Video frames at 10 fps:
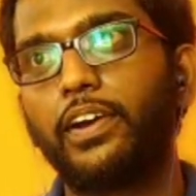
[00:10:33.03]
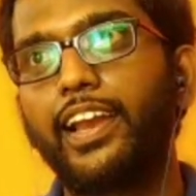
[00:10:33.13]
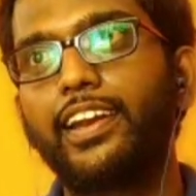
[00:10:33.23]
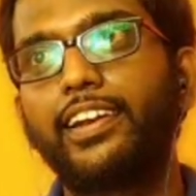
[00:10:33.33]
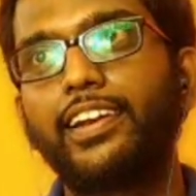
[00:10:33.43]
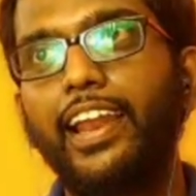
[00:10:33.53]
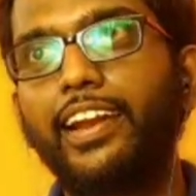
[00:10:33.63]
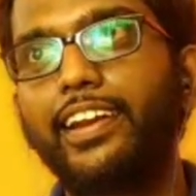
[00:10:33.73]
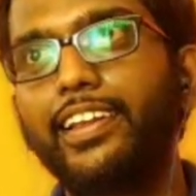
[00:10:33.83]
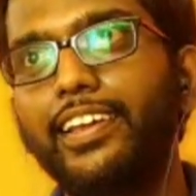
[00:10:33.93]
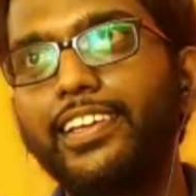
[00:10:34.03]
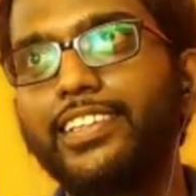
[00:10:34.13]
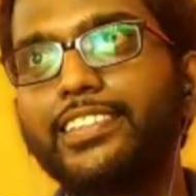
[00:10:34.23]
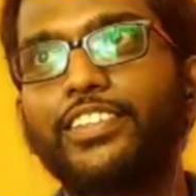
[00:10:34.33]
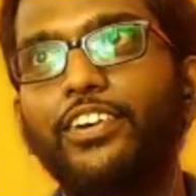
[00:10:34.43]
so electric
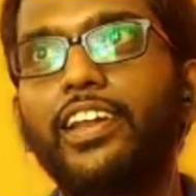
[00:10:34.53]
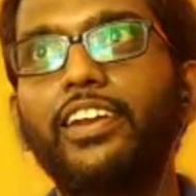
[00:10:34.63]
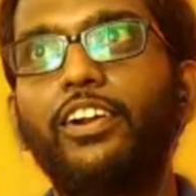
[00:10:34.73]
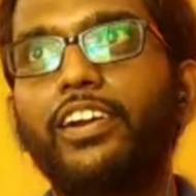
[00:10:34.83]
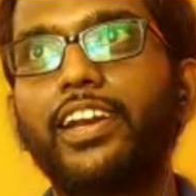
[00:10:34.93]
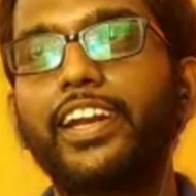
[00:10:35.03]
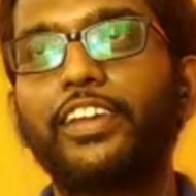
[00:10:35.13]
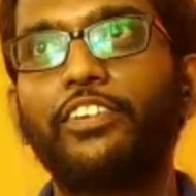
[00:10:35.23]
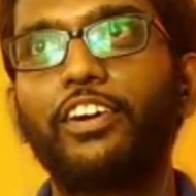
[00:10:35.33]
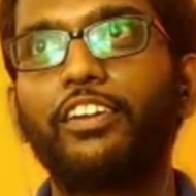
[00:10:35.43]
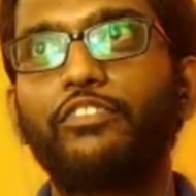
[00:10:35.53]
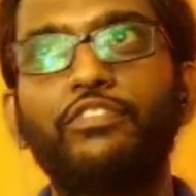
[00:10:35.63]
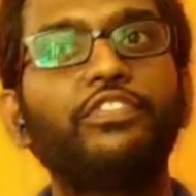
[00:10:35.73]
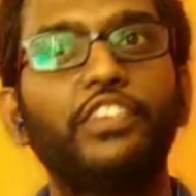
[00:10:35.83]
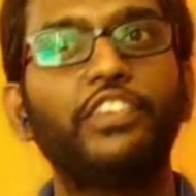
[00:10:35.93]
is not an alternative
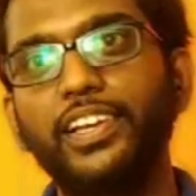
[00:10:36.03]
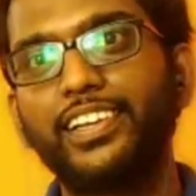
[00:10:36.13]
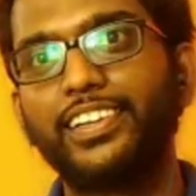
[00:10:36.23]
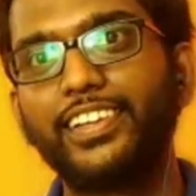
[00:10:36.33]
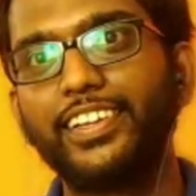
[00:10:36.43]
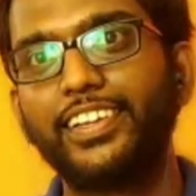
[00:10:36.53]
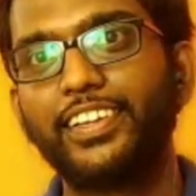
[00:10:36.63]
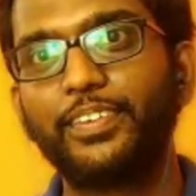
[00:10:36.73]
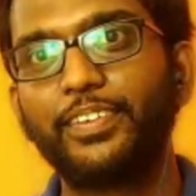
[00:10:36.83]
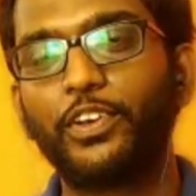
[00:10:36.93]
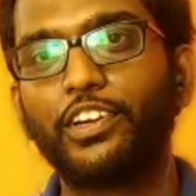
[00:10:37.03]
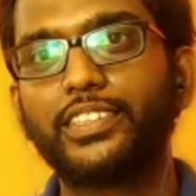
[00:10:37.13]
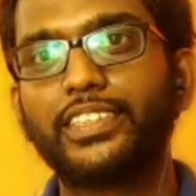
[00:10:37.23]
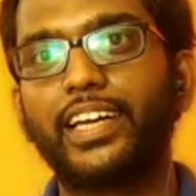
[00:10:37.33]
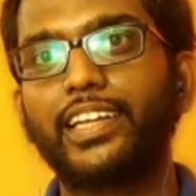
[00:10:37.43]
for fuel
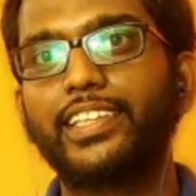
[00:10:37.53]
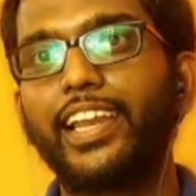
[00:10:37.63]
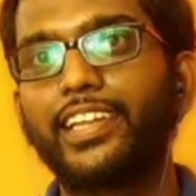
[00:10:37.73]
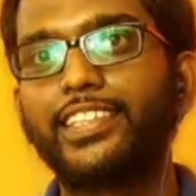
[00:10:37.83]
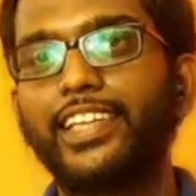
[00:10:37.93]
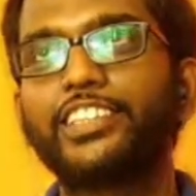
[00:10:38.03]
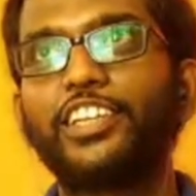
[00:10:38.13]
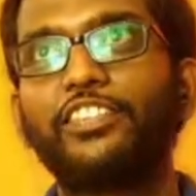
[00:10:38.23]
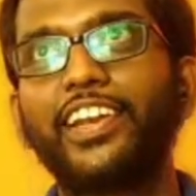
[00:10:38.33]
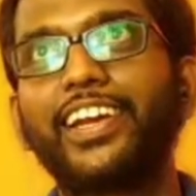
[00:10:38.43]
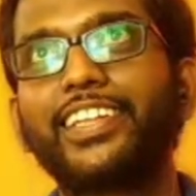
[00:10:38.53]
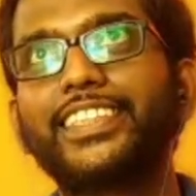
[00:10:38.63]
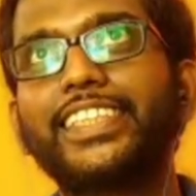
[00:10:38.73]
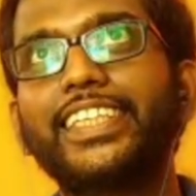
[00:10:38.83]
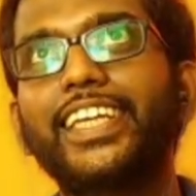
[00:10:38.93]
because the generation of
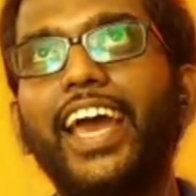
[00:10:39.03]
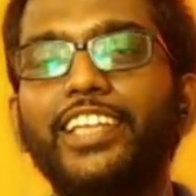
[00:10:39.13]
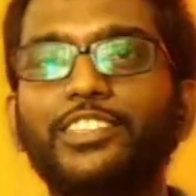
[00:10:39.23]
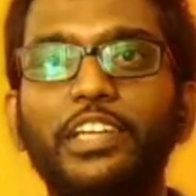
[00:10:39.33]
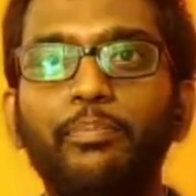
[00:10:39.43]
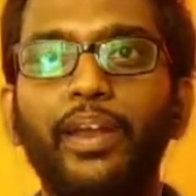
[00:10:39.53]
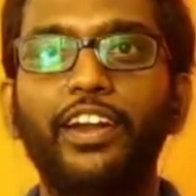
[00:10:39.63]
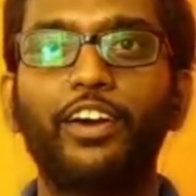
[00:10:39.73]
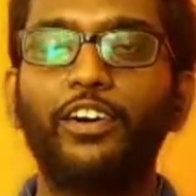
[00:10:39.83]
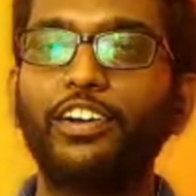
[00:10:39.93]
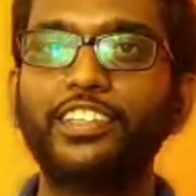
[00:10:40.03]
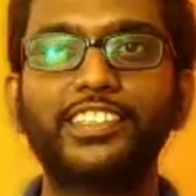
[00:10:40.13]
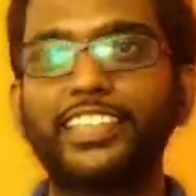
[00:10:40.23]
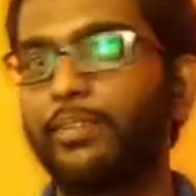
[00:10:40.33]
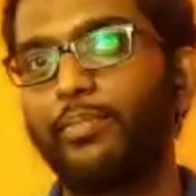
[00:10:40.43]
electricity has to depend
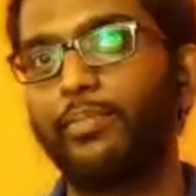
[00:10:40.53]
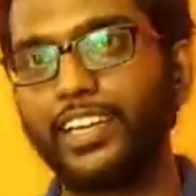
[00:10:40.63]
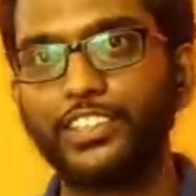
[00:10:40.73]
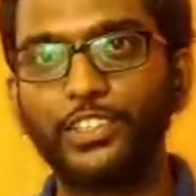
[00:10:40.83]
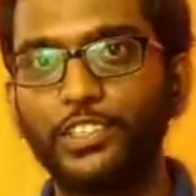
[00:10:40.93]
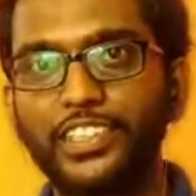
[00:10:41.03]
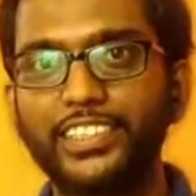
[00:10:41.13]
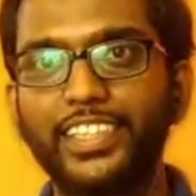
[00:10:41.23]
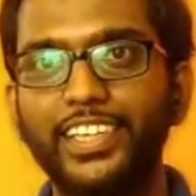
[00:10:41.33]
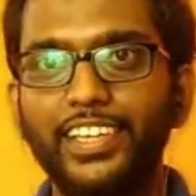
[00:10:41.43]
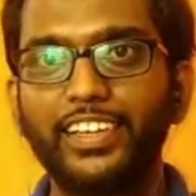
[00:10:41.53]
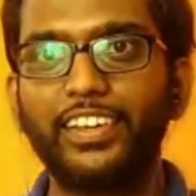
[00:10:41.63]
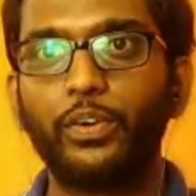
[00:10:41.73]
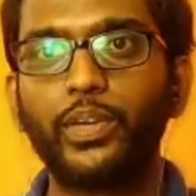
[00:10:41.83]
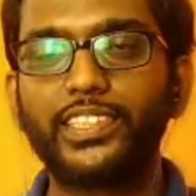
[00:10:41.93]
on some other resources,
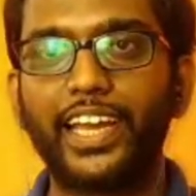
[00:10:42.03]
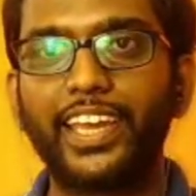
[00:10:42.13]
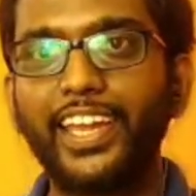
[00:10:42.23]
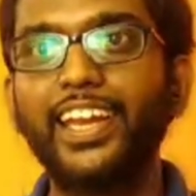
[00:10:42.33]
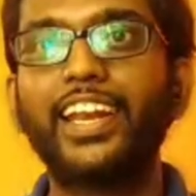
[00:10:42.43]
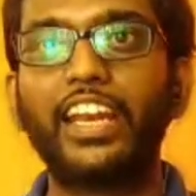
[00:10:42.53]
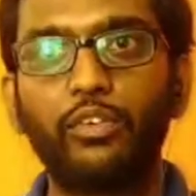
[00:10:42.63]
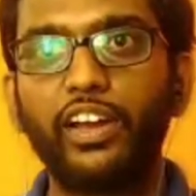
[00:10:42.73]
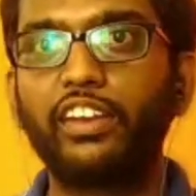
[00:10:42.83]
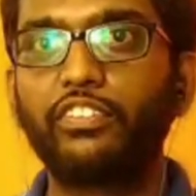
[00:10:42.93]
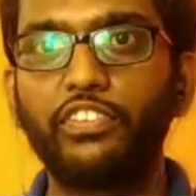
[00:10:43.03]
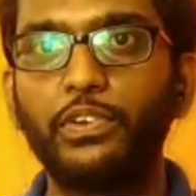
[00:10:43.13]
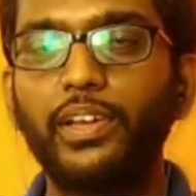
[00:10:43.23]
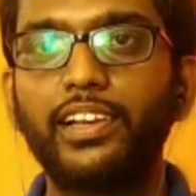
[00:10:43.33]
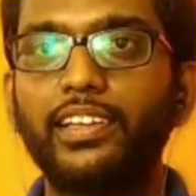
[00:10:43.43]
which again require
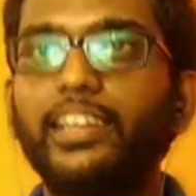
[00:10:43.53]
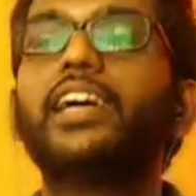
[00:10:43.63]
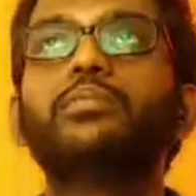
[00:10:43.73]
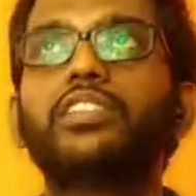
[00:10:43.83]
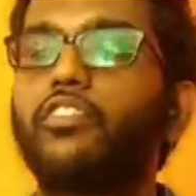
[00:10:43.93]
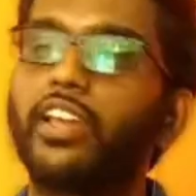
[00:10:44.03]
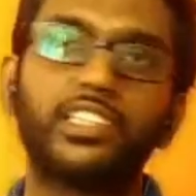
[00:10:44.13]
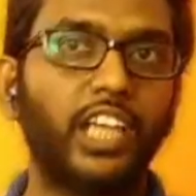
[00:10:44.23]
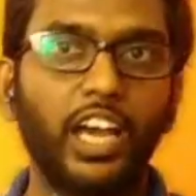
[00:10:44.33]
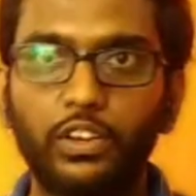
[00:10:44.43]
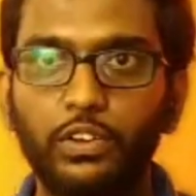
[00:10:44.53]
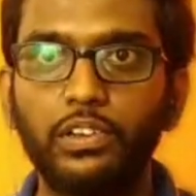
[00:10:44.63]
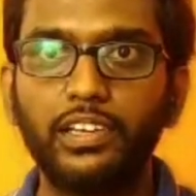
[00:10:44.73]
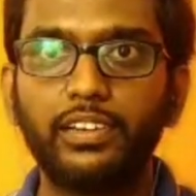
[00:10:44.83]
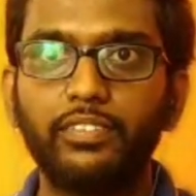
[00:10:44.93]
fuel in terms of like
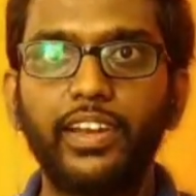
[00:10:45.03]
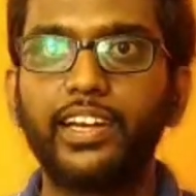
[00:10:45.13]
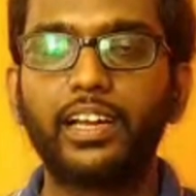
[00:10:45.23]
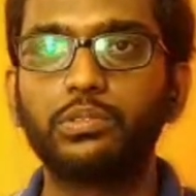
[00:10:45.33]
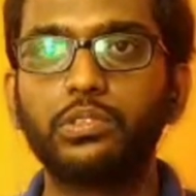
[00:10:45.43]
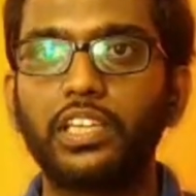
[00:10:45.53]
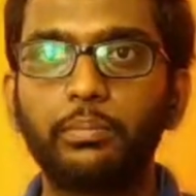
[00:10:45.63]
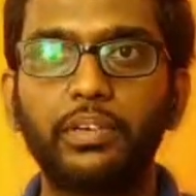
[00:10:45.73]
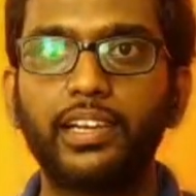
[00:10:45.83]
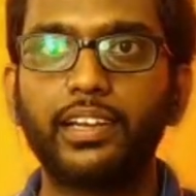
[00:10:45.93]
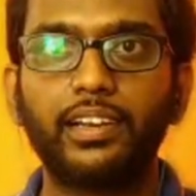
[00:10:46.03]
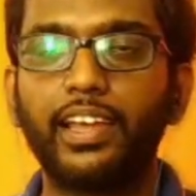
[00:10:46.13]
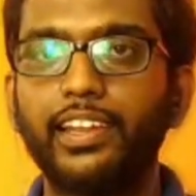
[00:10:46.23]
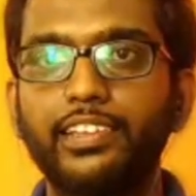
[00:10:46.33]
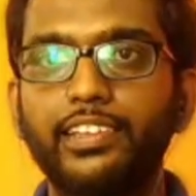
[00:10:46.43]
charcoal when it comes to
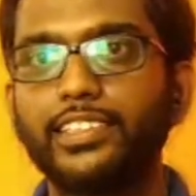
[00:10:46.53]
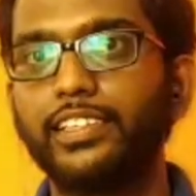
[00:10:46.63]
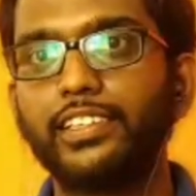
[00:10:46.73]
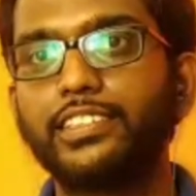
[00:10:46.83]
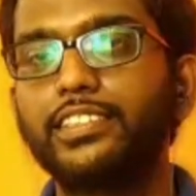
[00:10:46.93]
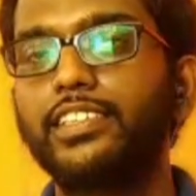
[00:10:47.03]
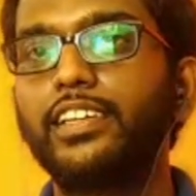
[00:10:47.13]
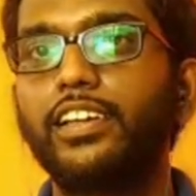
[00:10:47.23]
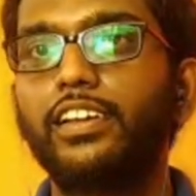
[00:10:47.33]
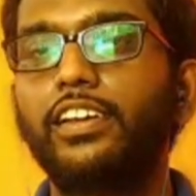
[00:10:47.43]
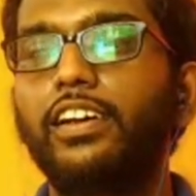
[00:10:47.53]
thermal energy generation,